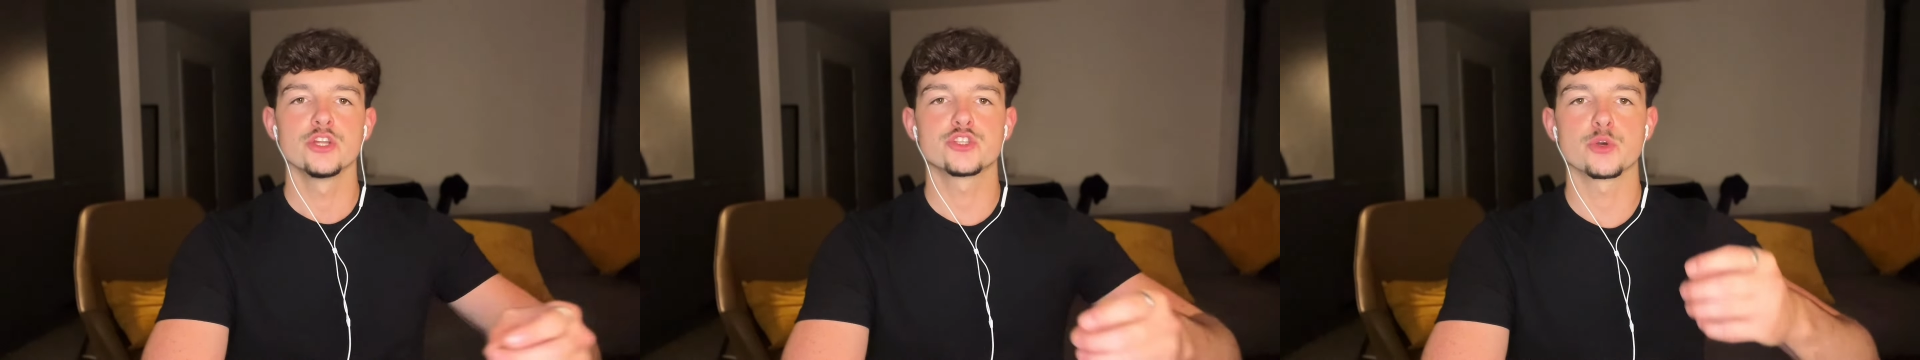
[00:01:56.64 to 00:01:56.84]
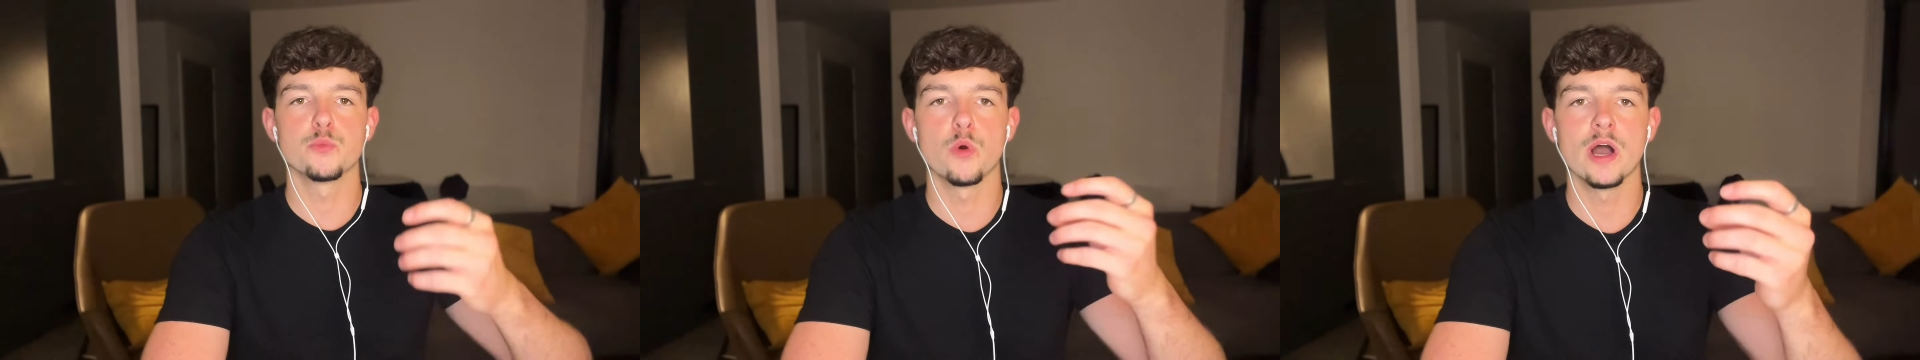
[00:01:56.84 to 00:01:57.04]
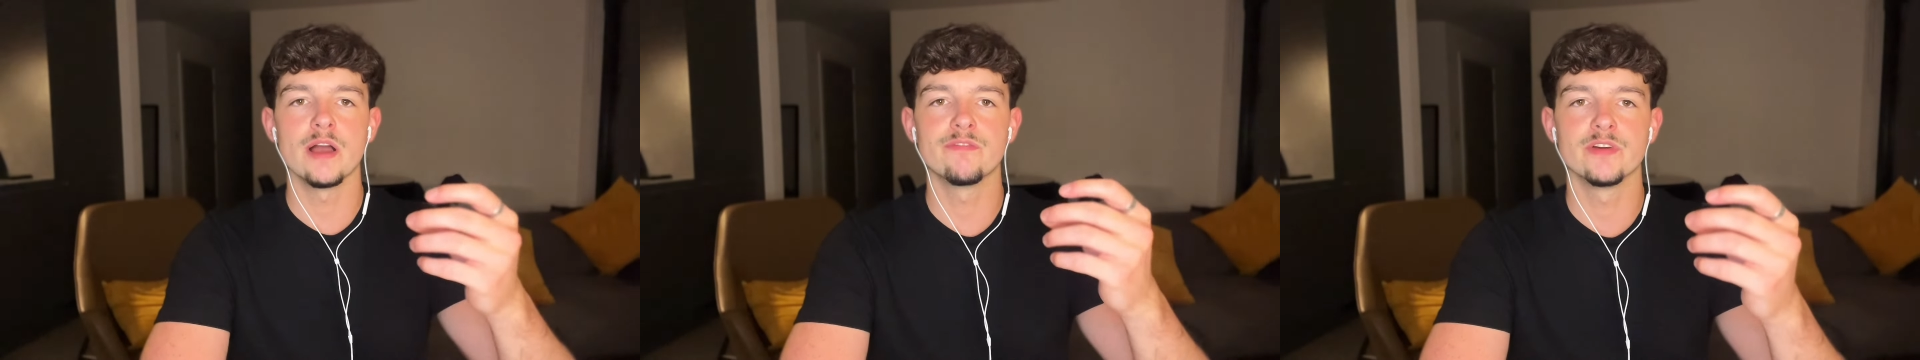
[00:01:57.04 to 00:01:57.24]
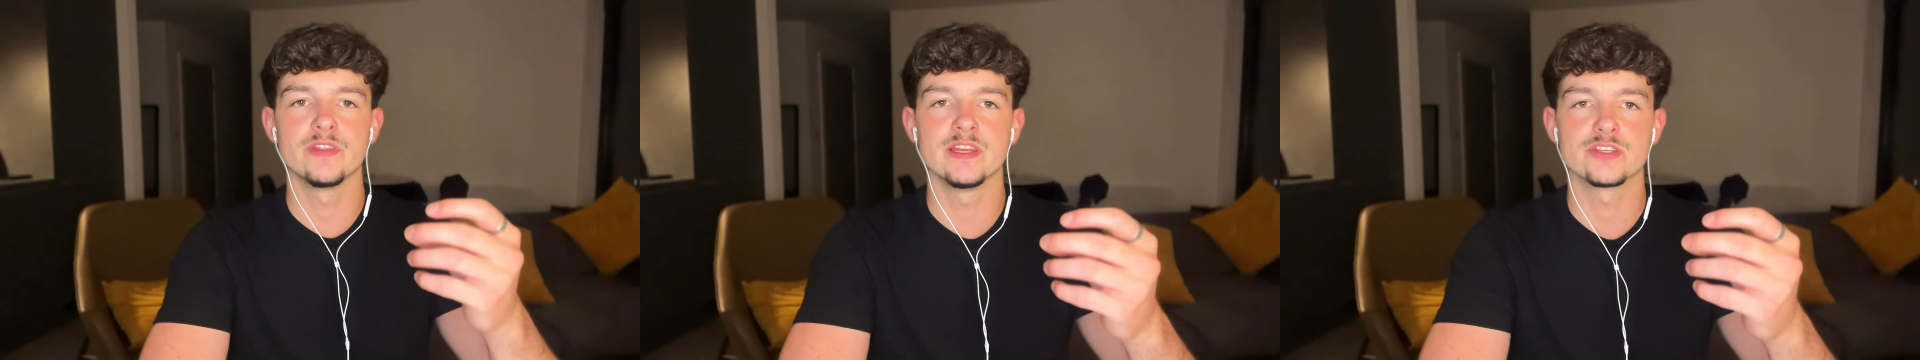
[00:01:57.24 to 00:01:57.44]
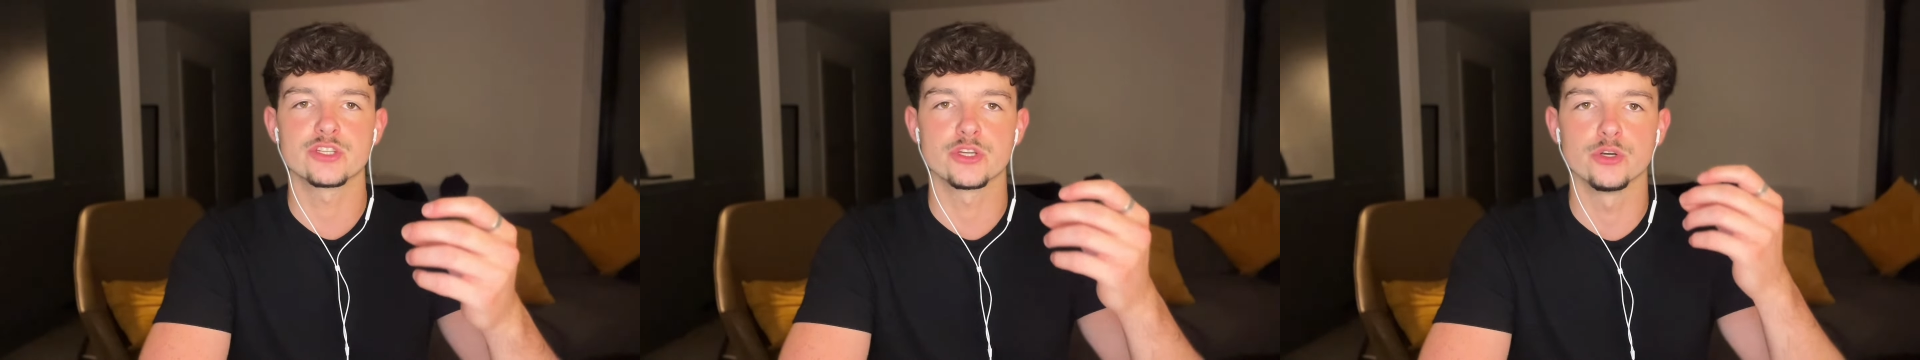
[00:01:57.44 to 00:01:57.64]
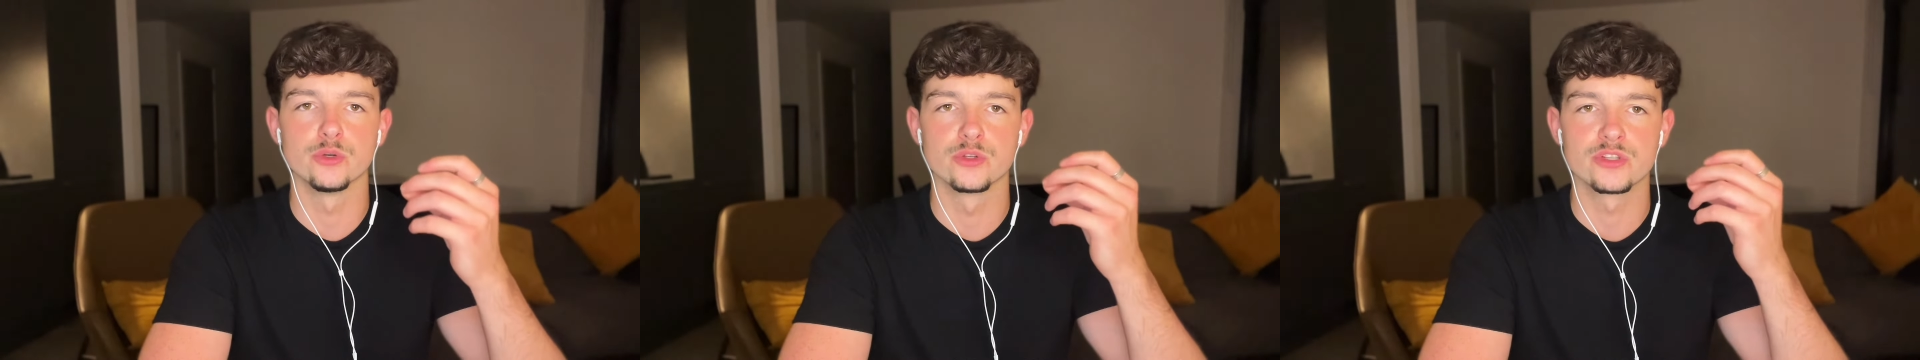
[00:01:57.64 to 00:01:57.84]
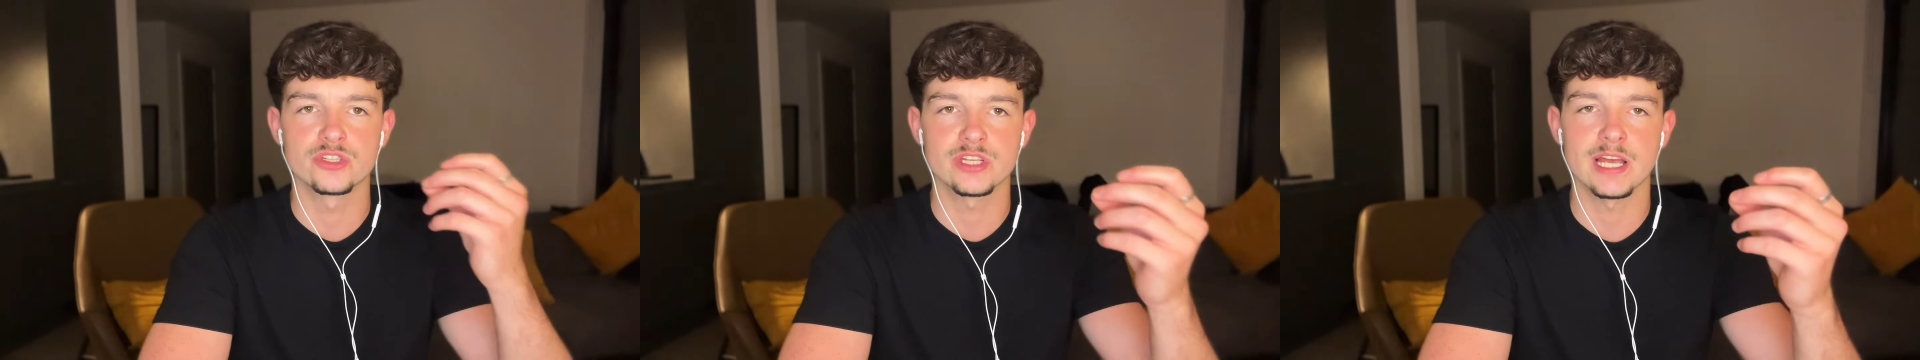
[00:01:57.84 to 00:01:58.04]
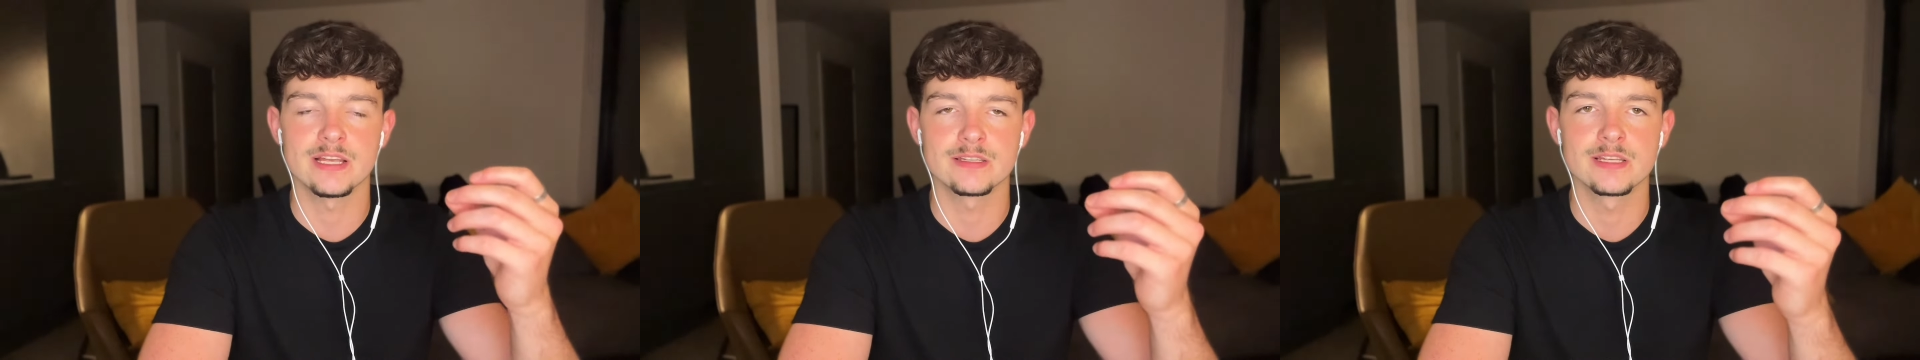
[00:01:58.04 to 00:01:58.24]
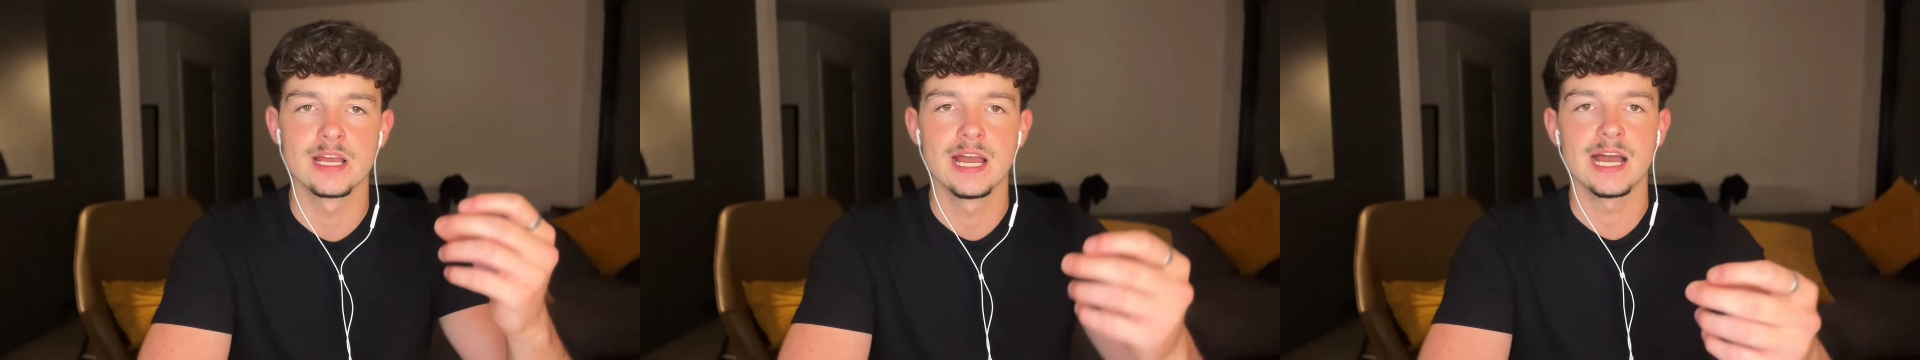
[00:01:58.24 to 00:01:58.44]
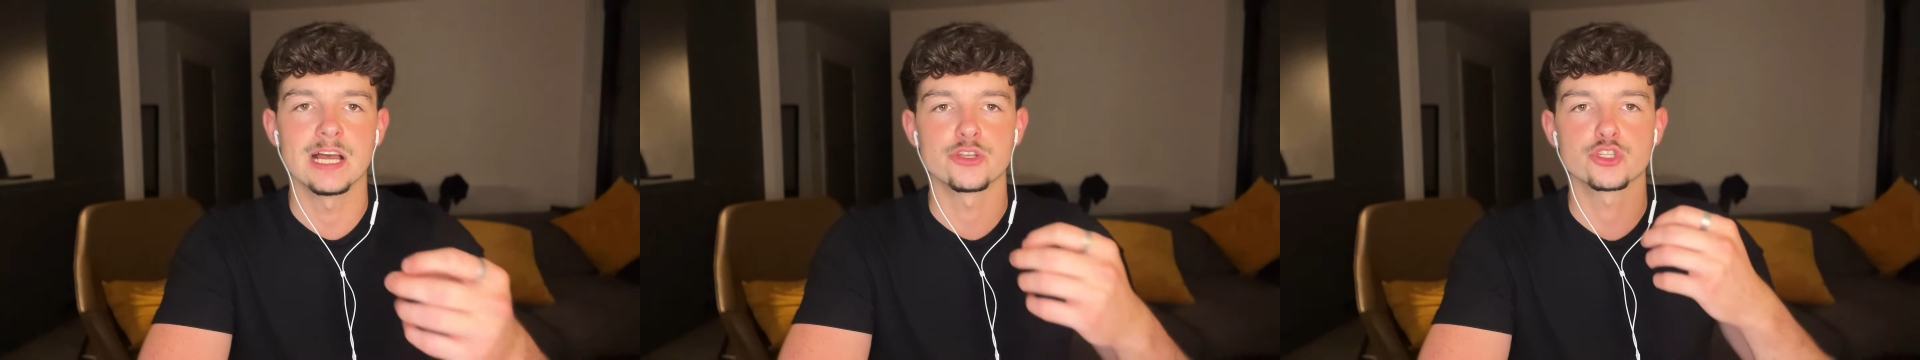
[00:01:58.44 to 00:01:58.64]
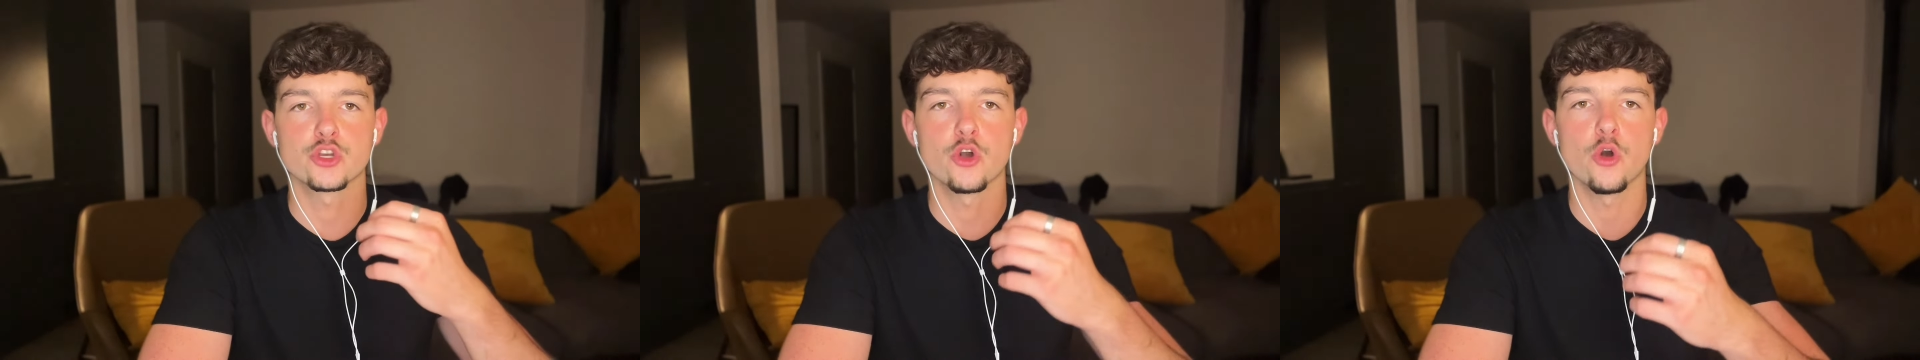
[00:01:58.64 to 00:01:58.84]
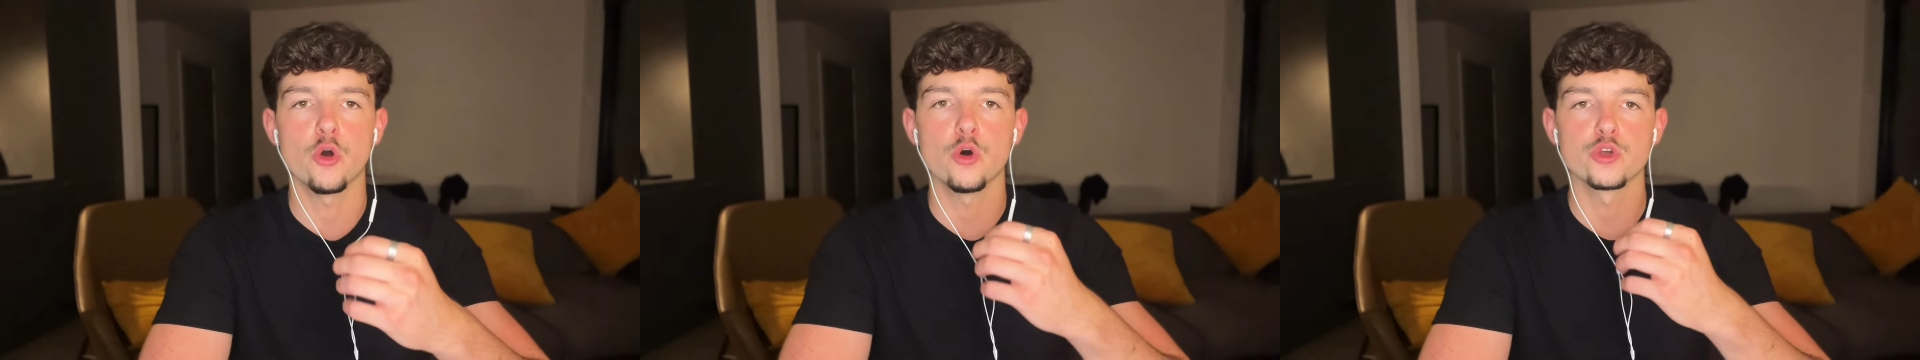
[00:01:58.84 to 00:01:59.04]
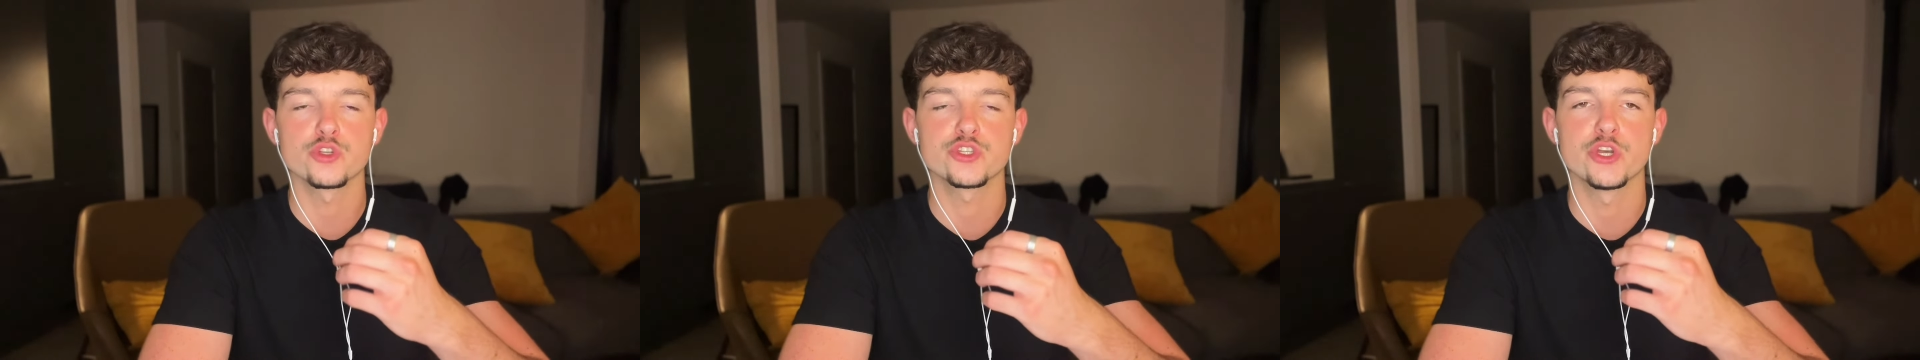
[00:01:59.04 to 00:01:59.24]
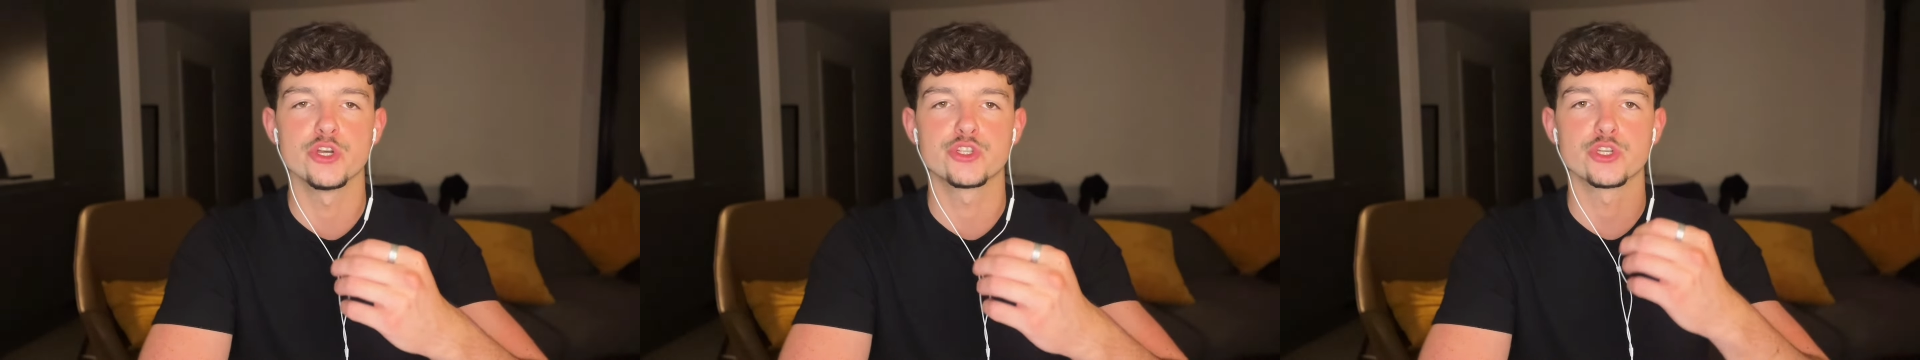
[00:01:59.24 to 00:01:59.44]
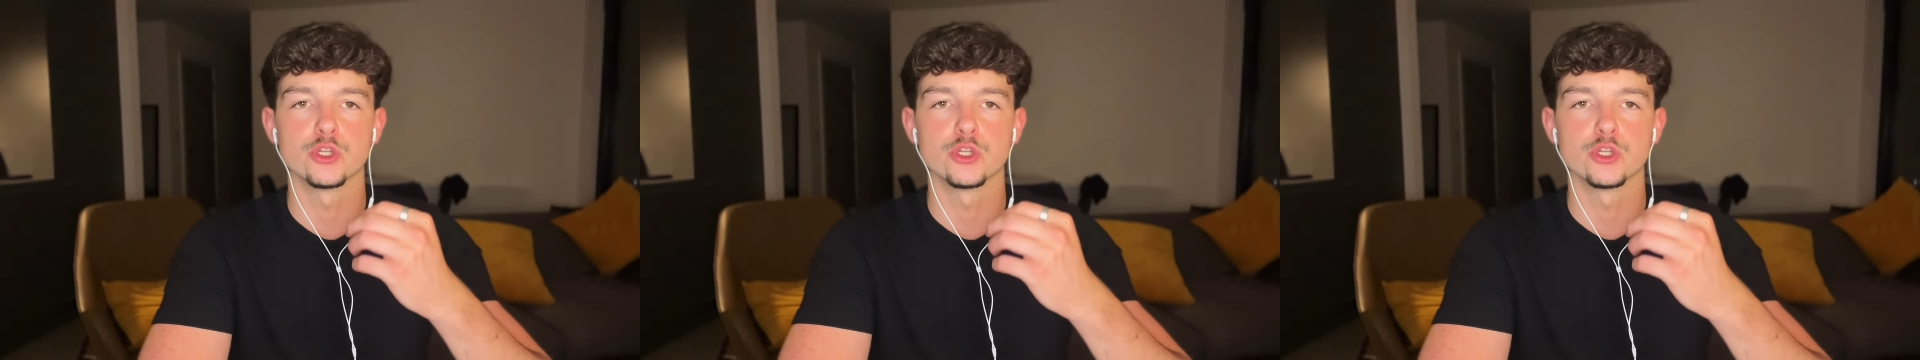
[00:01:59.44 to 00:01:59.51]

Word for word: to whatever this girl says has caused her to